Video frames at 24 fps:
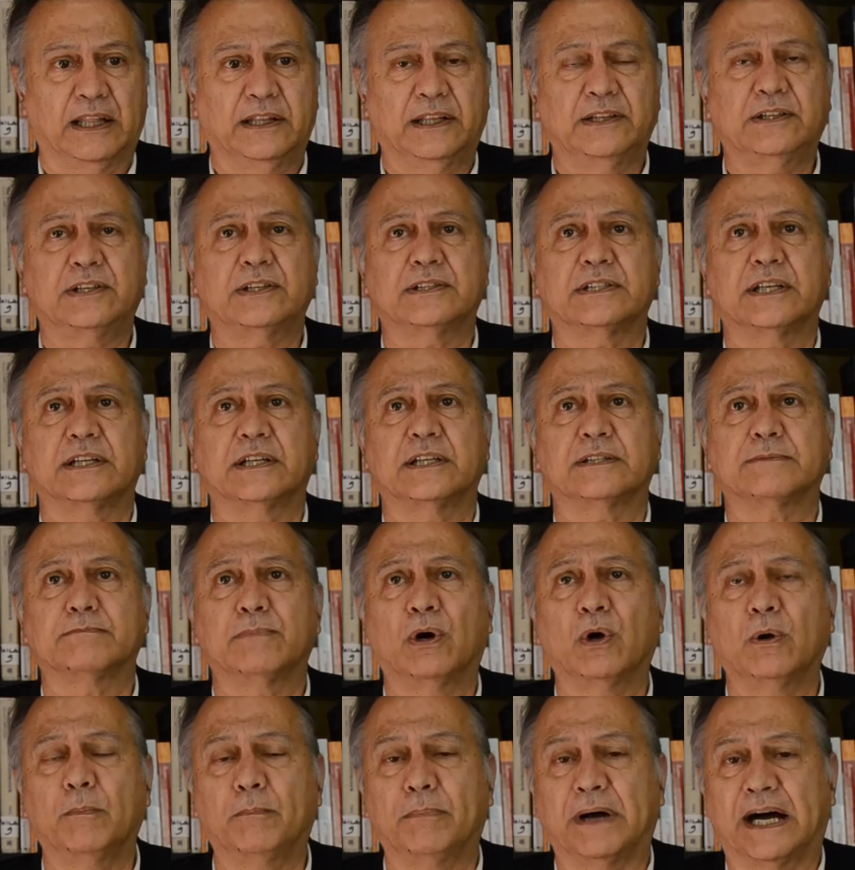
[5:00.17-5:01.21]
this is in a
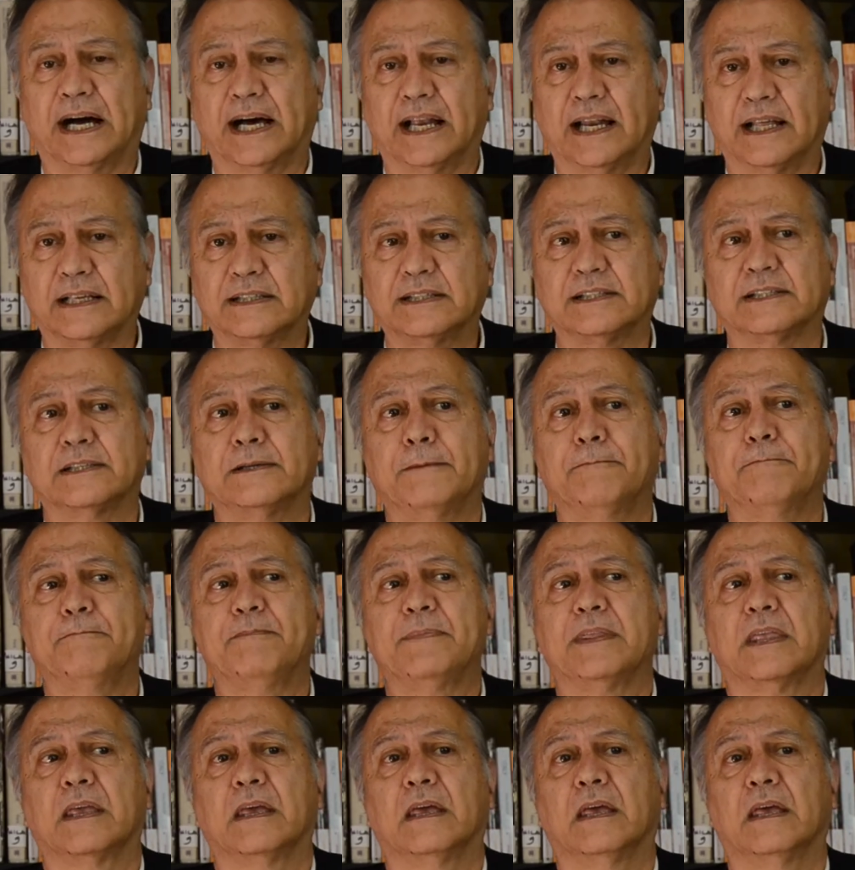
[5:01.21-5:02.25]
small palace
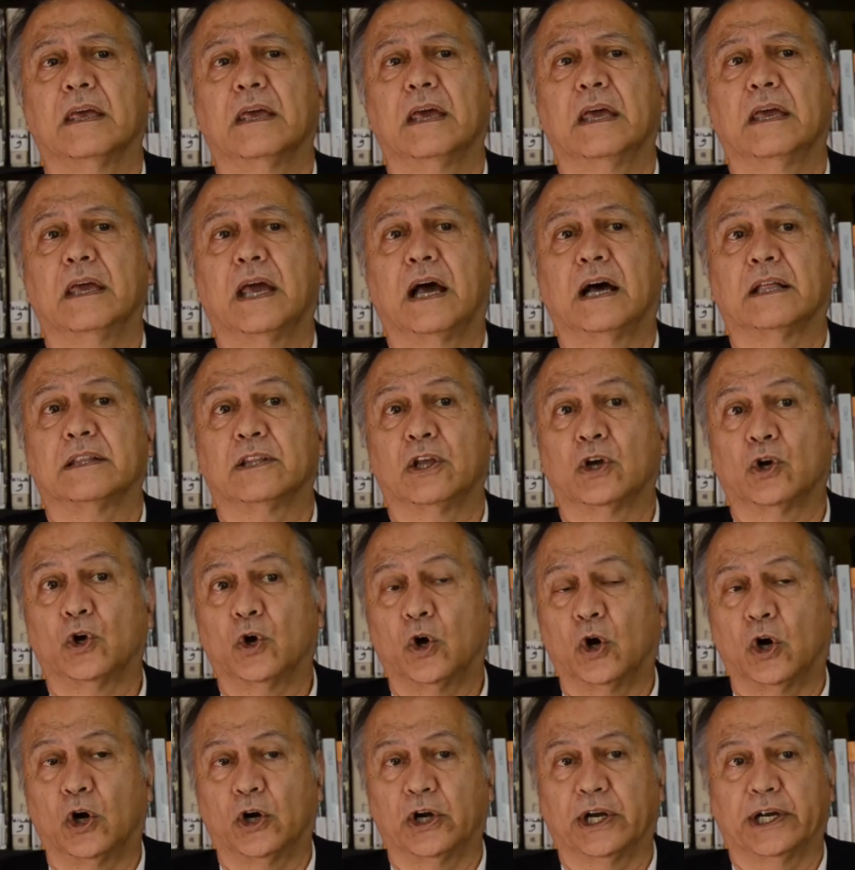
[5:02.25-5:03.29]
at the
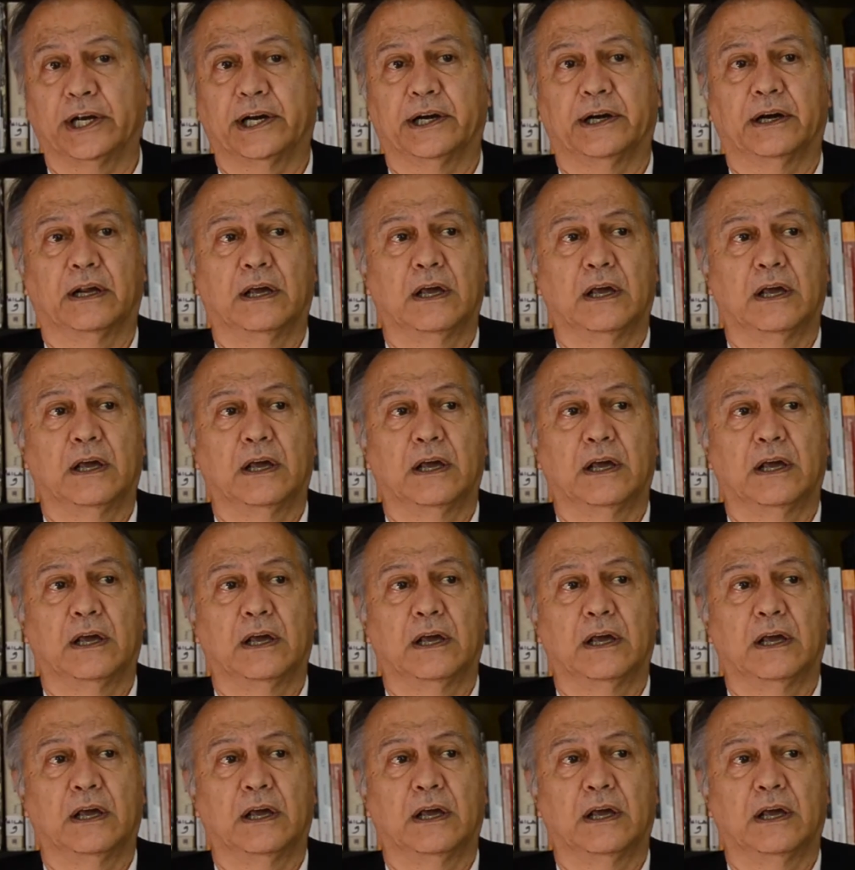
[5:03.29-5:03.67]
corner